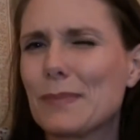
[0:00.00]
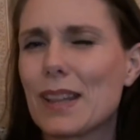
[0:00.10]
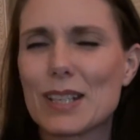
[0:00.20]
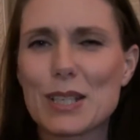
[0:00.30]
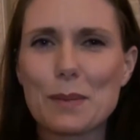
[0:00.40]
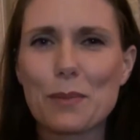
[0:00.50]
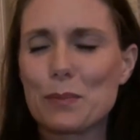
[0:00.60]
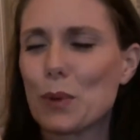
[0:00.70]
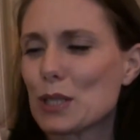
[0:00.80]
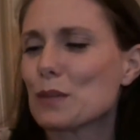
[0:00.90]
there's something
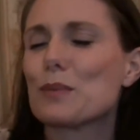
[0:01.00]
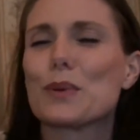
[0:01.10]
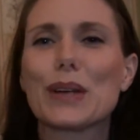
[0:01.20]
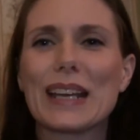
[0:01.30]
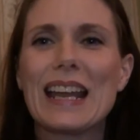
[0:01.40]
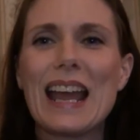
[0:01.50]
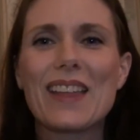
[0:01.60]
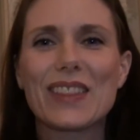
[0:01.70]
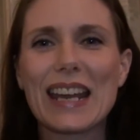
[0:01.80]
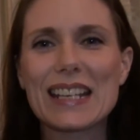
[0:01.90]
possibly broken.
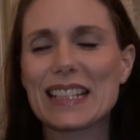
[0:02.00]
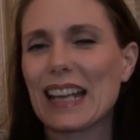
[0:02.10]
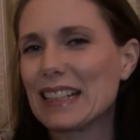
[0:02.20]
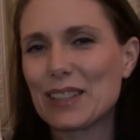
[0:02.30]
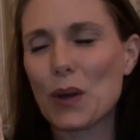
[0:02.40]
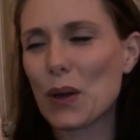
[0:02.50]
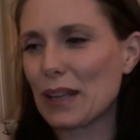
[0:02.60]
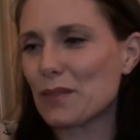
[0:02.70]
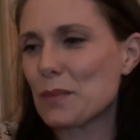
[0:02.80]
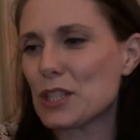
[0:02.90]
The next thing I did not
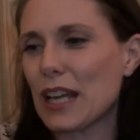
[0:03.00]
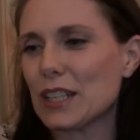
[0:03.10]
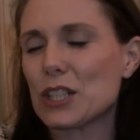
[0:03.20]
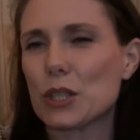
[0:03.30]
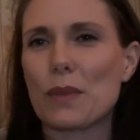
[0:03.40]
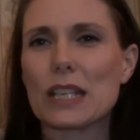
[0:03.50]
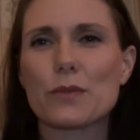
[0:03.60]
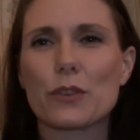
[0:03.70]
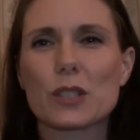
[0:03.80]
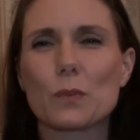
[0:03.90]
get from the charity shop, this
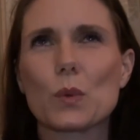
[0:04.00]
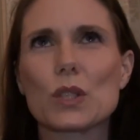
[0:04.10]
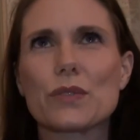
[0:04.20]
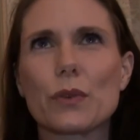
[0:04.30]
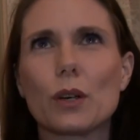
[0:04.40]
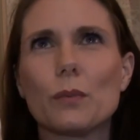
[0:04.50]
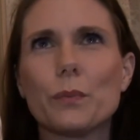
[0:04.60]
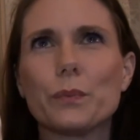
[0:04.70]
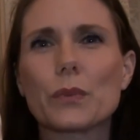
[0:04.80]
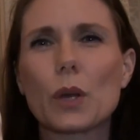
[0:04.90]
was
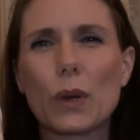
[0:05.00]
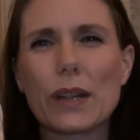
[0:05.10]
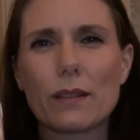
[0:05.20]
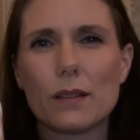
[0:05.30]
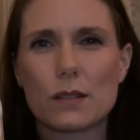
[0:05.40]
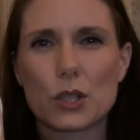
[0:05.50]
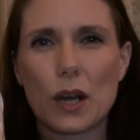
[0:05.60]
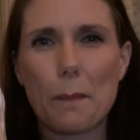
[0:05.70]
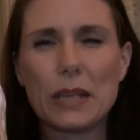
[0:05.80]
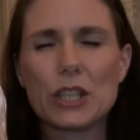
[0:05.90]
from one of the little sort
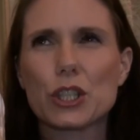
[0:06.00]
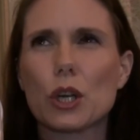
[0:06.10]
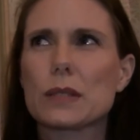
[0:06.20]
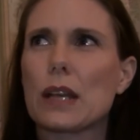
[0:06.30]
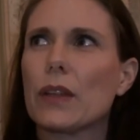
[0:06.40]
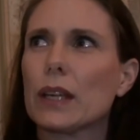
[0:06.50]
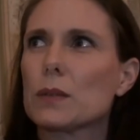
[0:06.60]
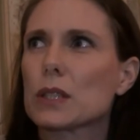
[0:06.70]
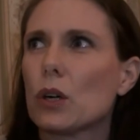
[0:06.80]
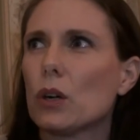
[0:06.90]
of beach shops, I think it
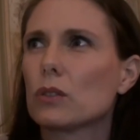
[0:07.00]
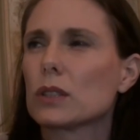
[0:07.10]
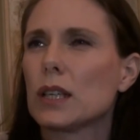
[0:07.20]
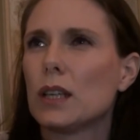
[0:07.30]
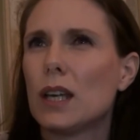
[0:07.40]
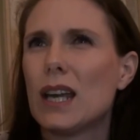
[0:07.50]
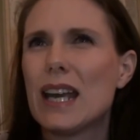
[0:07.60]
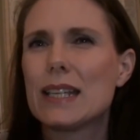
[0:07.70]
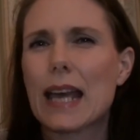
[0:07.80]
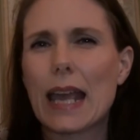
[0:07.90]
was called
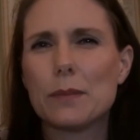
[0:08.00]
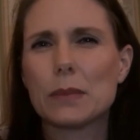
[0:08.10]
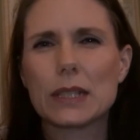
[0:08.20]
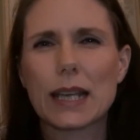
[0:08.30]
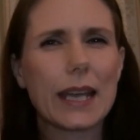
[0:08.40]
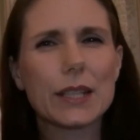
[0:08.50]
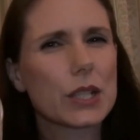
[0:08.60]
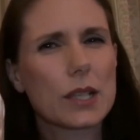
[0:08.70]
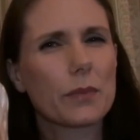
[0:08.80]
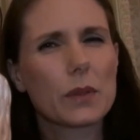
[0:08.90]
Time and Tide or
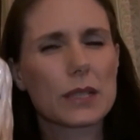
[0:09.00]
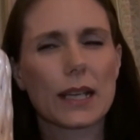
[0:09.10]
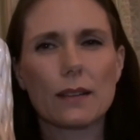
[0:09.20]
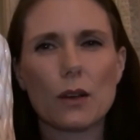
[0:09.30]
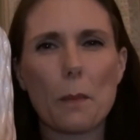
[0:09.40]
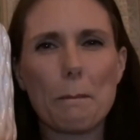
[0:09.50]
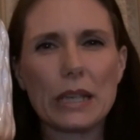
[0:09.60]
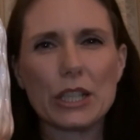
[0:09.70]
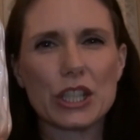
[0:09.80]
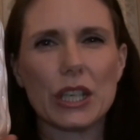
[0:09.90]
something, it was like a little
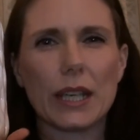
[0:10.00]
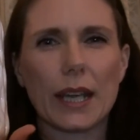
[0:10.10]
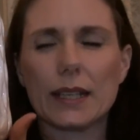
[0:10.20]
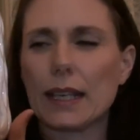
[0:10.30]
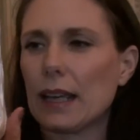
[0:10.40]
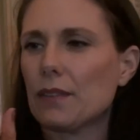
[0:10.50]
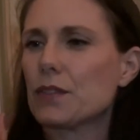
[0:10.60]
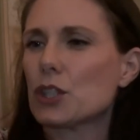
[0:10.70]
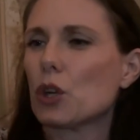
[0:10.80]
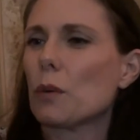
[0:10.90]
beachy kind of
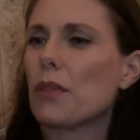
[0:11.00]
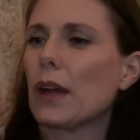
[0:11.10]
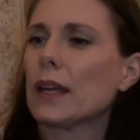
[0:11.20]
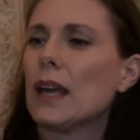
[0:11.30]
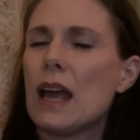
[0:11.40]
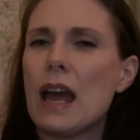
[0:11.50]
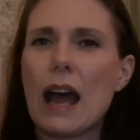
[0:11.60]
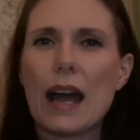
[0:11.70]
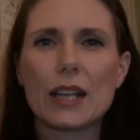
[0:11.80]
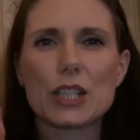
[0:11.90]
gift shop thing
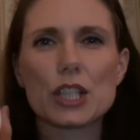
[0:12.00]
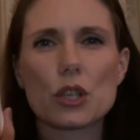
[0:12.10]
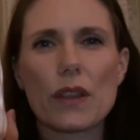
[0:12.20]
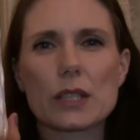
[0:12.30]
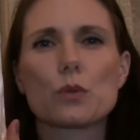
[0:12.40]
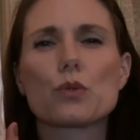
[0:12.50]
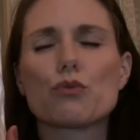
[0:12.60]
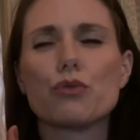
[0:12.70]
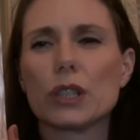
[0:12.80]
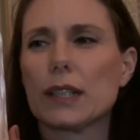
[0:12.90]
and I just thought this was
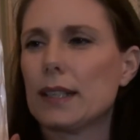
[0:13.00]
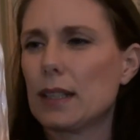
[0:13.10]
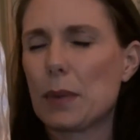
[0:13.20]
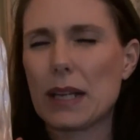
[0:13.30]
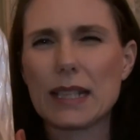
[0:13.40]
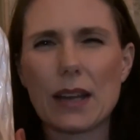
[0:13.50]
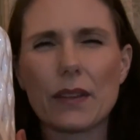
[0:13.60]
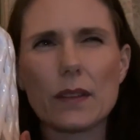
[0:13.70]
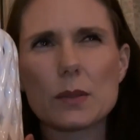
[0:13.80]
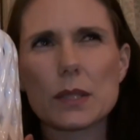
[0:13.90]
really really pretty. I
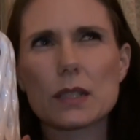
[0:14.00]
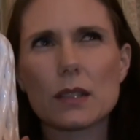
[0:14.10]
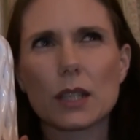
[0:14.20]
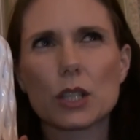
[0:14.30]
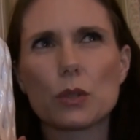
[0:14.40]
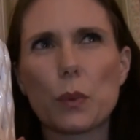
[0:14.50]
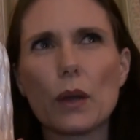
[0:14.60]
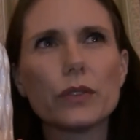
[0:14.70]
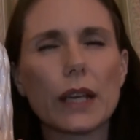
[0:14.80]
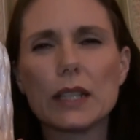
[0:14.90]
think this was like
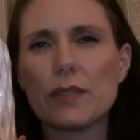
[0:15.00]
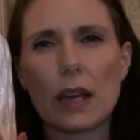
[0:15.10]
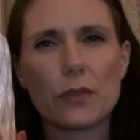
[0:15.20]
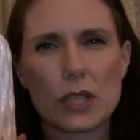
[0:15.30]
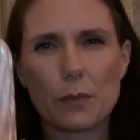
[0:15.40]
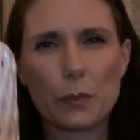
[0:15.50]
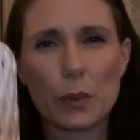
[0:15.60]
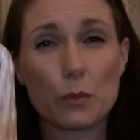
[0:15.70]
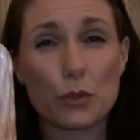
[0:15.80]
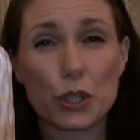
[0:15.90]
twelve ninety five or something
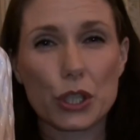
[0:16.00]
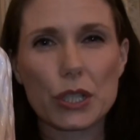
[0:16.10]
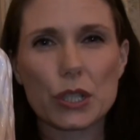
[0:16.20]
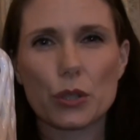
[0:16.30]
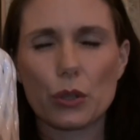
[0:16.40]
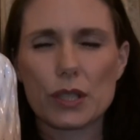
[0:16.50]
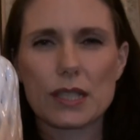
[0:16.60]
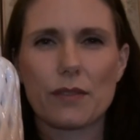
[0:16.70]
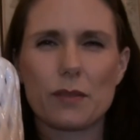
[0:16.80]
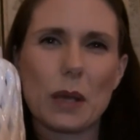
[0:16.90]
was reduced to
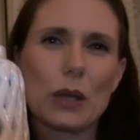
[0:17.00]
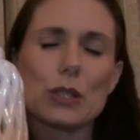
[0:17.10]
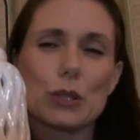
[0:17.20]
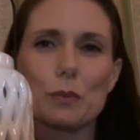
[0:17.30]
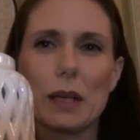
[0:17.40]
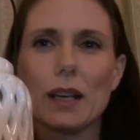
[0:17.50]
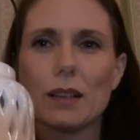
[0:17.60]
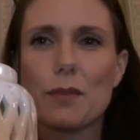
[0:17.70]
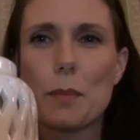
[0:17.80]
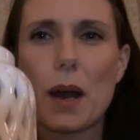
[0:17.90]
£7, you know me, I
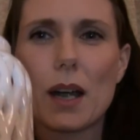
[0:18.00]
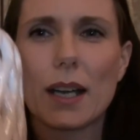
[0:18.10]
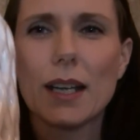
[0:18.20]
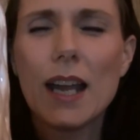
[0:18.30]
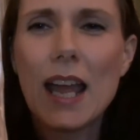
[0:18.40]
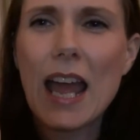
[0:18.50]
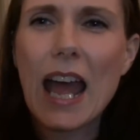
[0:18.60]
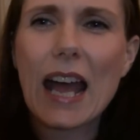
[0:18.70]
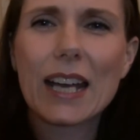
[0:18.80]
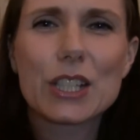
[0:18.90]
love a bargain
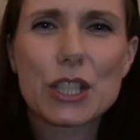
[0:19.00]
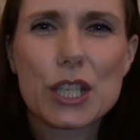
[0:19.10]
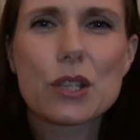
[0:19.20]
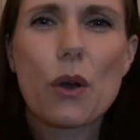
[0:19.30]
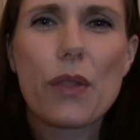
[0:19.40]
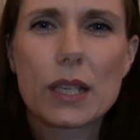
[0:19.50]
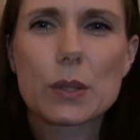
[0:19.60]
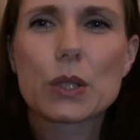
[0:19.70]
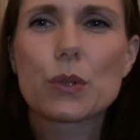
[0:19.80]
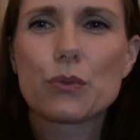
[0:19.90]
and I just thought
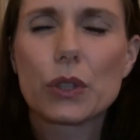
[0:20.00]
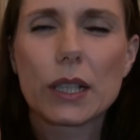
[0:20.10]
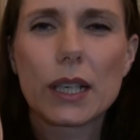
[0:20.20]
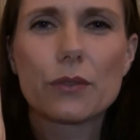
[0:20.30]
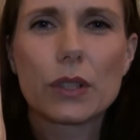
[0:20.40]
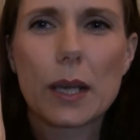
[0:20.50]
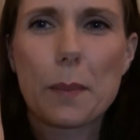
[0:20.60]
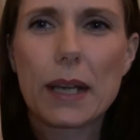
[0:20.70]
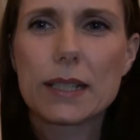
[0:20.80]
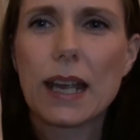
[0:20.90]
this was really really
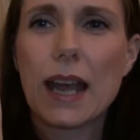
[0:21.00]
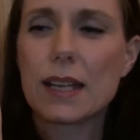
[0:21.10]
pretty.